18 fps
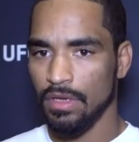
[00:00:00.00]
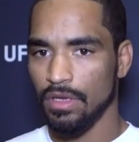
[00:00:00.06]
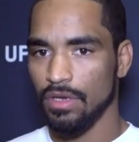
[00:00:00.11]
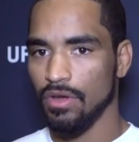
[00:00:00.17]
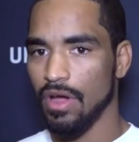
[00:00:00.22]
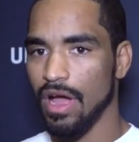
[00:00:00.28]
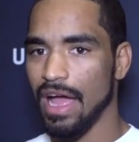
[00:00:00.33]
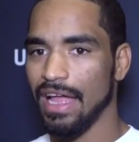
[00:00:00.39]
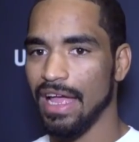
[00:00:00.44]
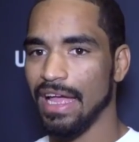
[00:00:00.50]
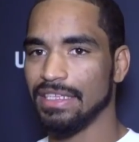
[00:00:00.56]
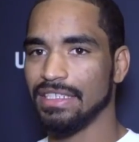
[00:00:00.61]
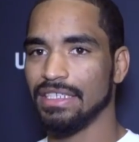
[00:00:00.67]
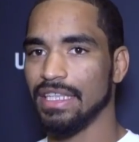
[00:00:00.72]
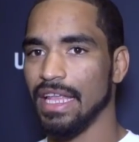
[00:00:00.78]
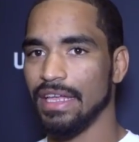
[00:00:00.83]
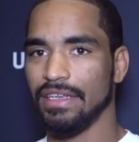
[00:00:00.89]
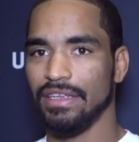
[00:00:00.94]
you know, I, I
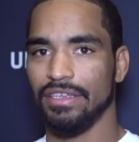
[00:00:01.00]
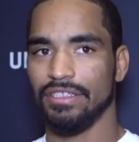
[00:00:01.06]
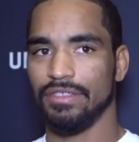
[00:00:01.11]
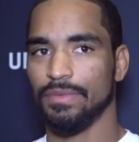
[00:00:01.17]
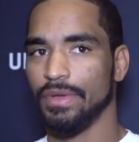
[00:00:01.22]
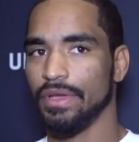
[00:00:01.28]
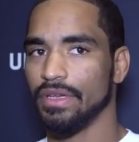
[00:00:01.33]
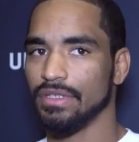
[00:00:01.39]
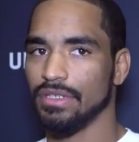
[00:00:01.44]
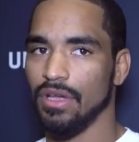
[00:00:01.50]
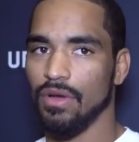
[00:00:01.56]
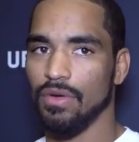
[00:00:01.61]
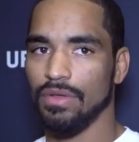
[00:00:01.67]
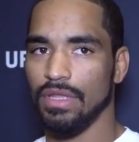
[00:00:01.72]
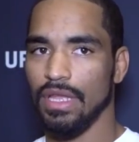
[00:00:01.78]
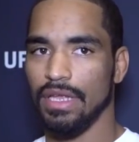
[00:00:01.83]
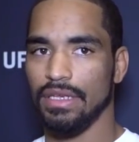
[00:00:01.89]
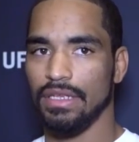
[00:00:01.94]
just like the experience. I
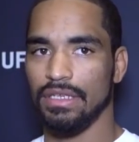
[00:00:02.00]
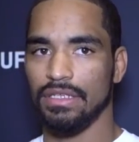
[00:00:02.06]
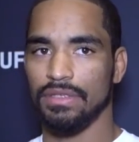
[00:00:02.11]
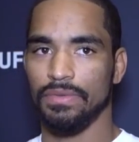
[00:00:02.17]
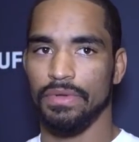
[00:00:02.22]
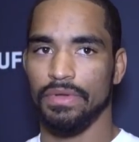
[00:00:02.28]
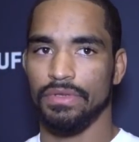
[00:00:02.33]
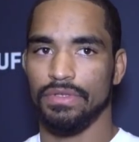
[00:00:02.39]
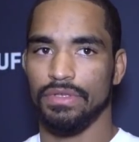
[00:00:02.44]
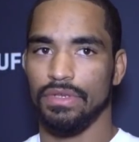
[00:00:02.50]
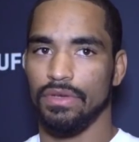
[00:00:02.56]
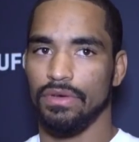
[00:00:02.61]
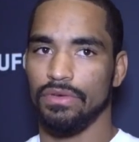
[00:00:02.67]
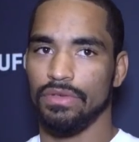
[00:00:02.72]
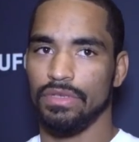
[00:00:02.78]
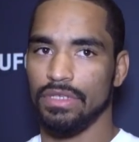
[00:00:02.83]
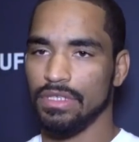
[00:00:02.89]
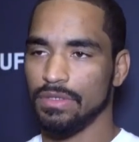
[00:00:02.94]
always like the experience. You
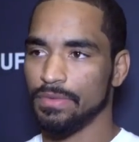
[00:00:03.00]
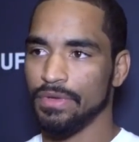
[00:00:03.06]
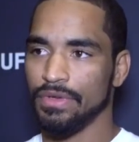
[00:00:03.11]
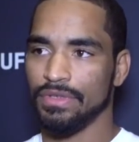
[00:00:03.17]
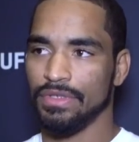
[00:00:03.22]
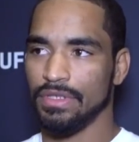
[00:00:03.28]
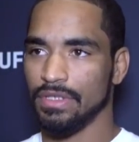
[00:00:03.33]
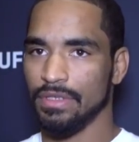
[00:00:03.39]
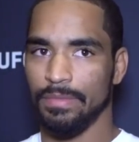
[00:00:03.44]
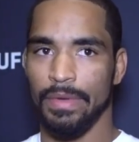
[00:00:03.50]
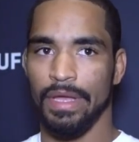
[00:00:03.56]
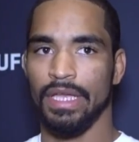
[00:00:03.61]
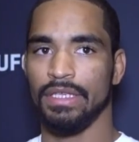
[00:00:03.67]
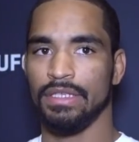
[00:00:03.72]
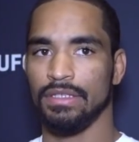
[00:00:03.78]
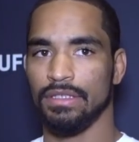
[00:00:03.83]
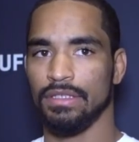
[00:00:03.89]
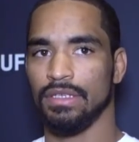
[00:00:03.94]
know, the experience is
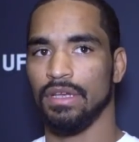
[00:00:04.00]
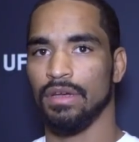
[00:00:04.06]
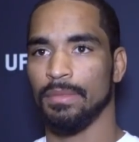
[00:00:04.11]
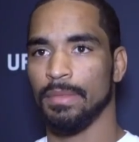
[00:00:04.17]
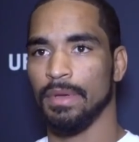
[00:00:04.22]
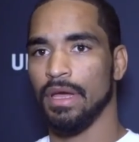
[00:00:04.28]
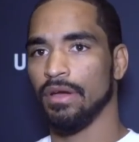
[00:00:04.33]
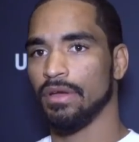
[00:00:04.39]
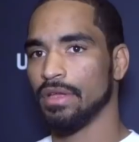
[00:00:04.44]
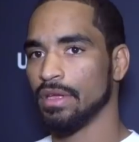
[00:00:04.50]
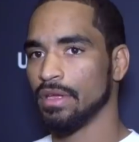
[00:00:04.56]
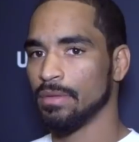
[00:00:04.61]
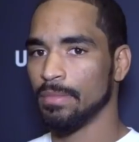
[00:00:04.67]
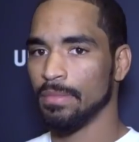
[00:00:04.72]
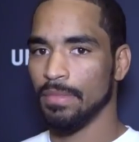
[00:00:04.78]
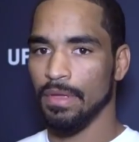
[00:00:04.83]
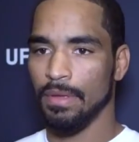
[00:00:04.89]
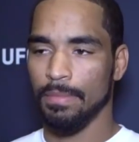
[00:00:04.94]
amazing. Coming out here,
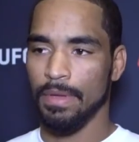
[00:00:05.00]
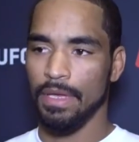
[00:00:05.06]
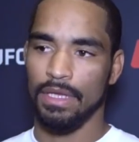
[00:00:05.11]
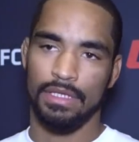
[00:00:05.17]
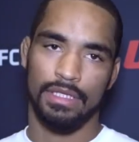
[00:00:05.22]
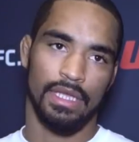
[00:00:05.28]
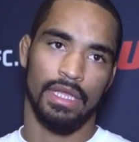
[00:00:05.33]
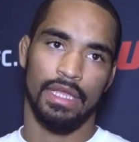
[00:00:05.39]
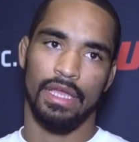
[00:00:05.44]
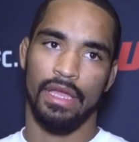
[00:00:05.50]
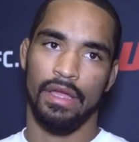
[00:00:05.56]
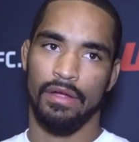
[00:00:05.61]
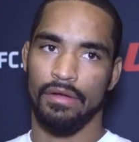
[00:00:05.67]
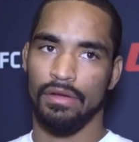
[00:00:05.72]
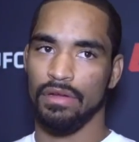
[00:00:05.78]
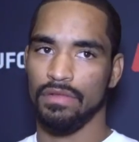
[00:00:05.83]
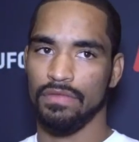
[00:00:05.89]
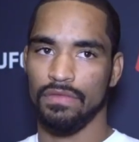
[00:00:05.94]
being taken
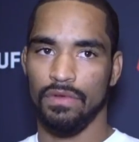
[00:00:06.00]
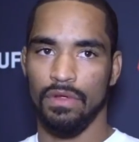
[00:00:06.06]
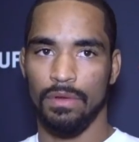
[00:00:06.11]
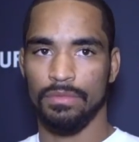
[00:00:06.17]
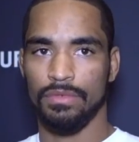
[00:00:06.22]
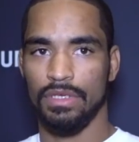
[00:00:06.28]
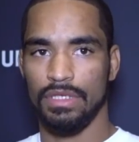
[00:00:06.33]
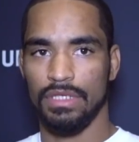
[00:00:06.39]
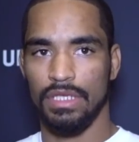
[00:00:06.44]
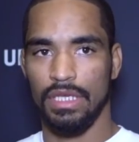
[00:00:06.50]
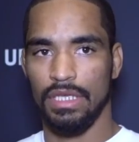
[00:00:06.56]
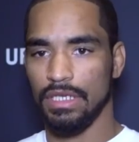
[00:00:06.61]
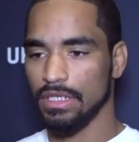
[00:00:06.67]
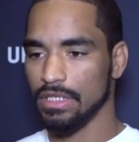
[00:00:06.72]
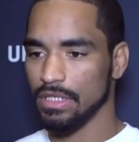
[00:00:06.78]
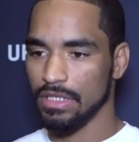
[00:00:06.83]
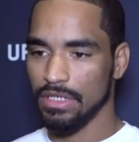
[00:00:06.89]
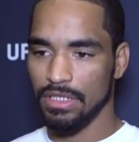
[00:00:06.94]
care of. You know what I'm trying to say? And
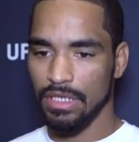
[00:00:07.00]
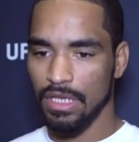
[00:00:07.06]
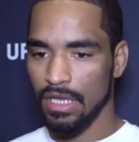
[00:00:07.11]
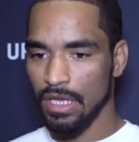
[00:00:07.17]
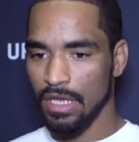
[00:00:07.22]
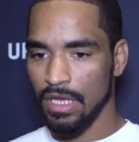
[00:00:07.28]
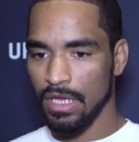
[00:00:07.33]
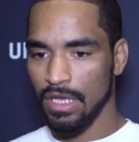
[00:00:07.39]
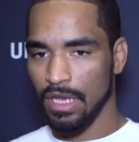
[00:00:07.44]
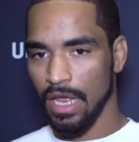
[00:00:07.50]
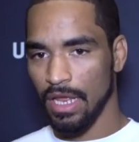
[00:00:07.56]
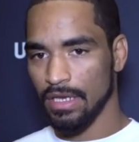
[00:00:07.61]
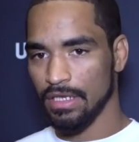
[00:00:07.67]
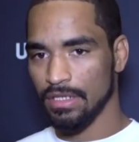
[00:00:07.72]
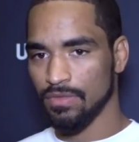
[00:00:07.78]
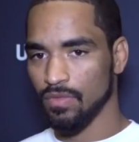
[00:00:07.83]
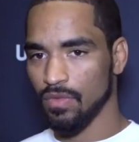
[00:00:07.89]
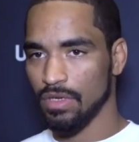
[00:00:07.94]
it's just like
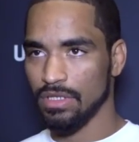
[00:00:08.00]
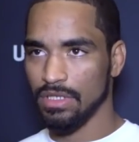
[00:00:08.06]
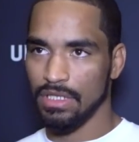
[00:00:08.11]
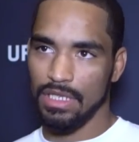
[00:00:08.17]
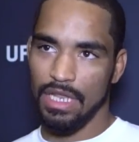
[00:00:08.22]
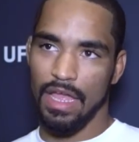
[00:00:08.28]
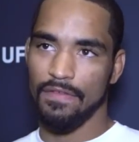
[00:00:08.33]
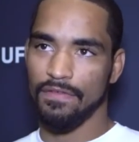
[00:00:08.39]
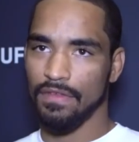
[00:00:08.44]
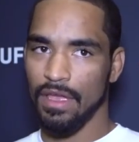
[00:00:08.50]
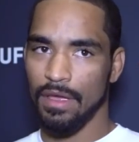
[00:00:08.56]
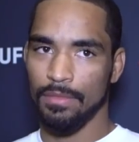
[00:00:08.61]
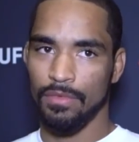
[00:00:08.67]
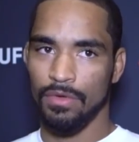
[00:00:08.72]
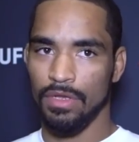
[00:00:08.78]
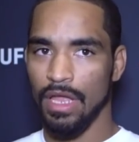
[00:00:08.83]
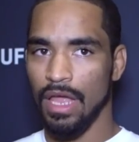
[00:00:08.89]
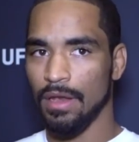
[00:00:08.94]
this once in a lifetime.
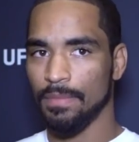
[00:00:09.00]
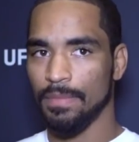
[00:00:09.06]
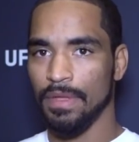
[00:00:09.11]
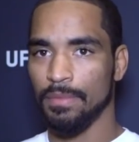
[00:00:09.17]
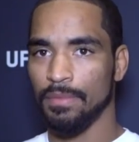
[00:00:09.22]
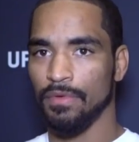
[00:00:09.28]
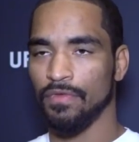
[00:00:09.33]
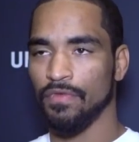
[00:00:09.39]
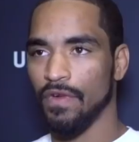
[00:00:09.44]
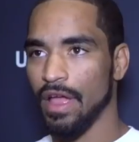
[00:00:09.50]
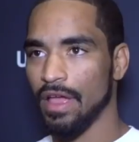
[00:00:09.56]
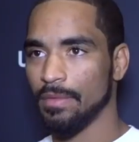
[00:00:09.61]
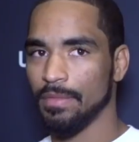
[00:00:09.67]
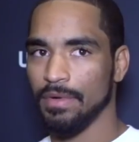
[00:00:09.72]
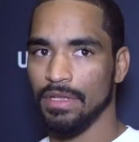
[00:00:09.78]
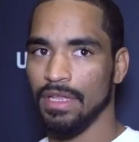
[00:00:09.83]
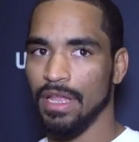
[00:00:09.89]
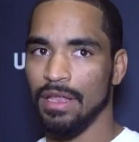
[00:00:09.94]
You know, a lot of people
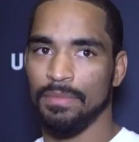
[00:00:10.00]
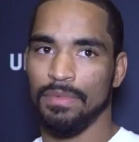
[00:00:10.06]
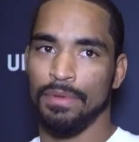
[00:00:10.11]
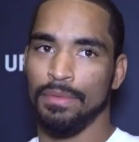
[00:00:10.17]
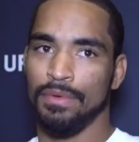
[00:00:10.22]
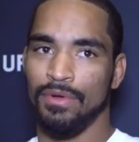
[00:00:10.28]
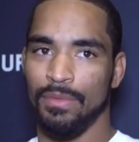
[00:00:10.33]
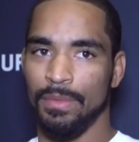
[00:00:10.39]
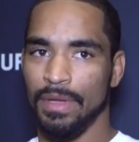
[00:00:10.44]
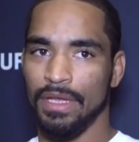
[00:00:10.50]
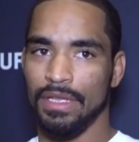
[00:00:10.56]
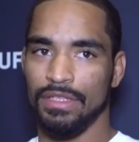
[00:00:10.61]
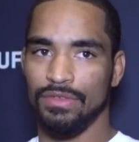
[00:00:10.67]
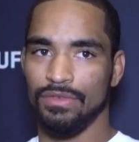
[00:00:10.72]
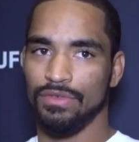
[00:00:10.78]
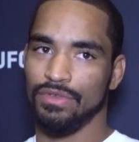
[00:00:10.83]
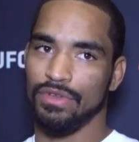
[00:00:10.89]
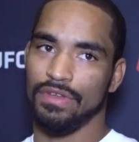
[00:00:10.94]
fight, but a lot of people don't make it
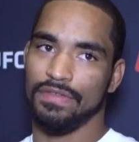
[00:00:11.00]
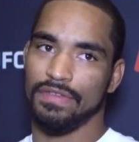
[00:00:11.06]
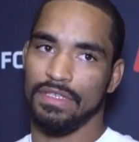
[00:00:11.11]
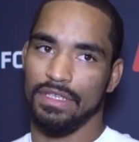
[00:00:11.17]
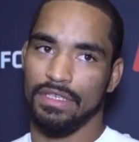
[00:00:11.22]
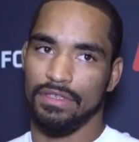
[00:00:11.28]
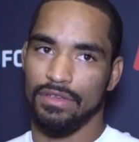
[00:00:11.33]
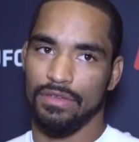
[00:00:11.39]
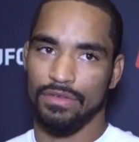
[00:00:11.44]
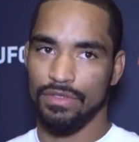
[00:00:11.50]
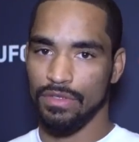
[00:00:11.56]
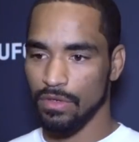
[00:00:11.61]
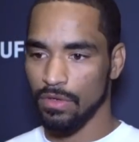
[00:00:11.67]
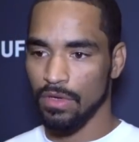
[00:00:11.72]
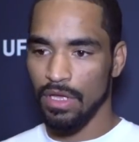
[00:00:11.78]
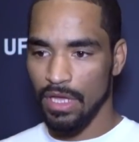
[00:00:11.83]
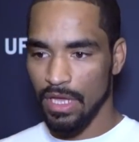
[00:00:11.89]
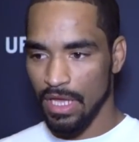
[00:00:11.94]
to UFC. You know,
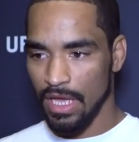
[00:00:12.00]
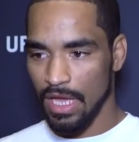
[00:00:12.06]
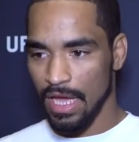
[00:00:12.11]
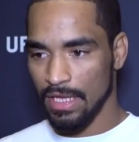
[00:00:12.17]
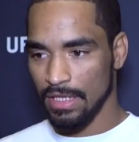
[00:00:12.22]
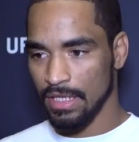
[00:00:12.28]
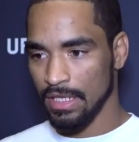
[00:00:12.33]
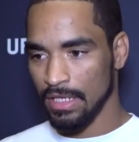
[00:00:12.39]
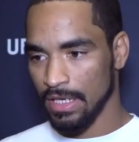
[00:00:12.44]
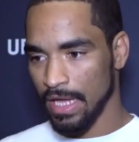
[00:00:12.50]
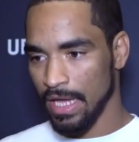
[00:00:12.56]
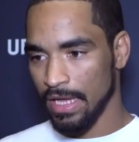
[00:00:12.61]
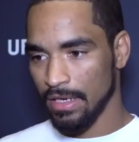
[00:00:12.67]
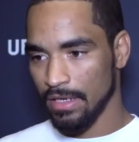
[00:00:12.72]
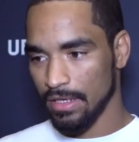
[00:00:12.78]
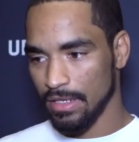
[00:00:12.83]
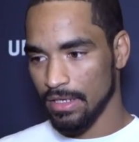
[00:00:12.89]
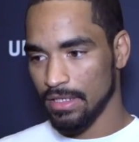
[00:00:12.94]
so I think
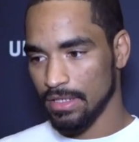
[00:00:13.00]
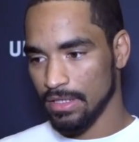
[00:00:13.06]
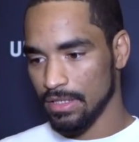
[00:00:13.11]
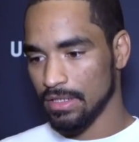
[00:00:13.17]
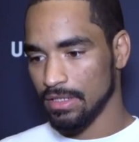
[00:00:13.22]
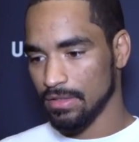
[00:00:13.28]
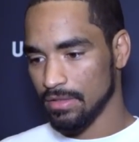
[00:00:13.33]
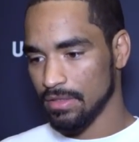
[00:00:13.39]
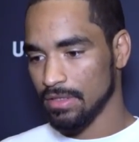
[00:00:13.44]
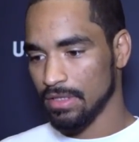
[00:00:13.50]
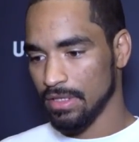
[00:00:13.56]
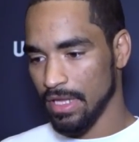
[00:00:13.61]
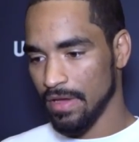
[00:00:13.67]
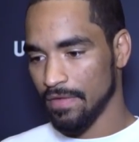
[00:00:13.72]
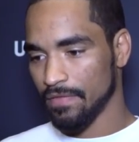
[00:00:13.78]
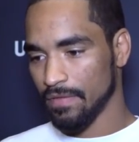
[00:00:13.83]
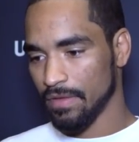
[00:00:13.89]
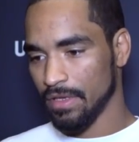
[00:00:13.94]
that this is
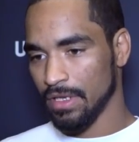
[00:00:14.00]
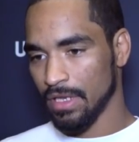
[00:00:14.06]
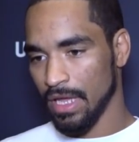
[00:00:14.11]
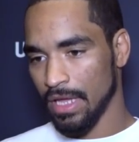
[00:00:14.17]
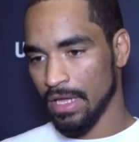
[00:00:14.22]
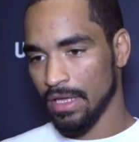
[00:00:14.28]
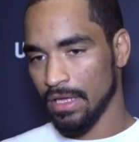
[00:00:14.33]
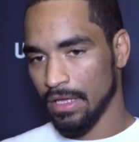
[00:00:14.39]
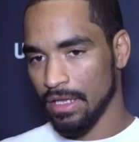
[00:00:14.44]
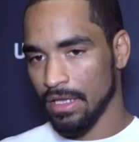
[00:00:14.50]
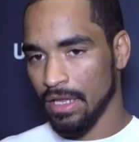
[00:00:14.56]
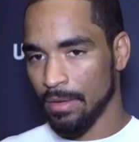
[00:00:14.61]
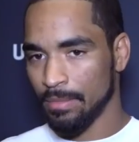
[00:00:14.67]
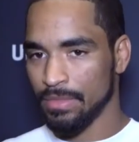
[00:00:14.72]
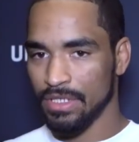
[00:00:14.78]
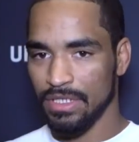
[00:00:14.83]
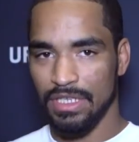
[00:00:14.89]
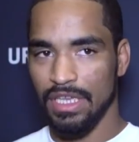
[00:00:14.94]
definitely like
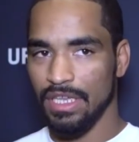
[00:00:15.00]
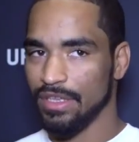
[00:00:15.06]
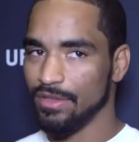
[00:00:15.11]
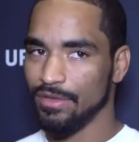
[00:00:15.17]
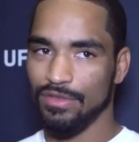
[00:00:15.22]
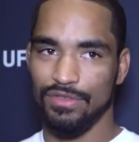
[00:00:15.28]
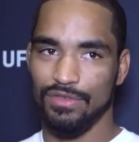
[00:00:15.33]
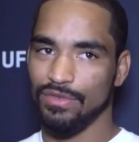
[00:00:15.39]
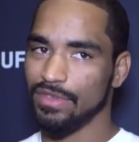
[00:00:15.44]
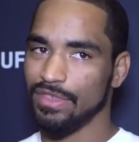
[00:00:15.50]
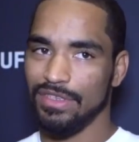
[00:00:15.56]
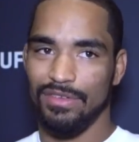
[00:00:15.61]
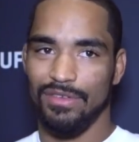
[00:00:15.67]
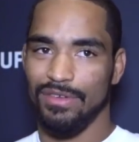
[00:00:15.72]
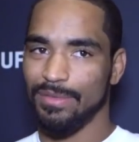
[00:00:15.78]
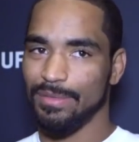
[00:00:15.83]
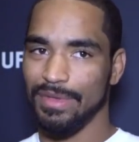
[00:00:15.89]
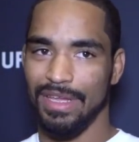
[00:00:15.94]
I'm just getting used to it. You
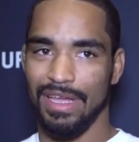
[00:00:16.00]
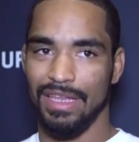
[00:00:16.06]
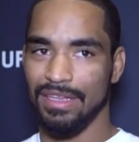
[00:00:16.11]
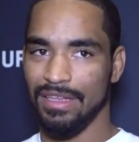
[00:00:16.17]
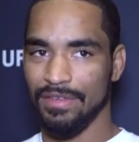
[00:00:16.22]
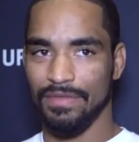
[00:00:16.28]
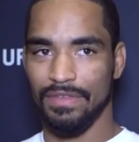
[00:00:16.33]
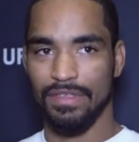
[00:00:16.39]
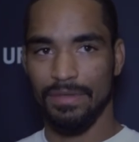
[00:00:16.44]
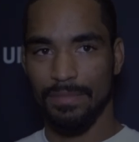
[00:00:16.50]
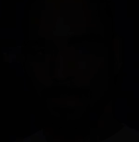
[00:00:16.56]
know what I mean? I love it.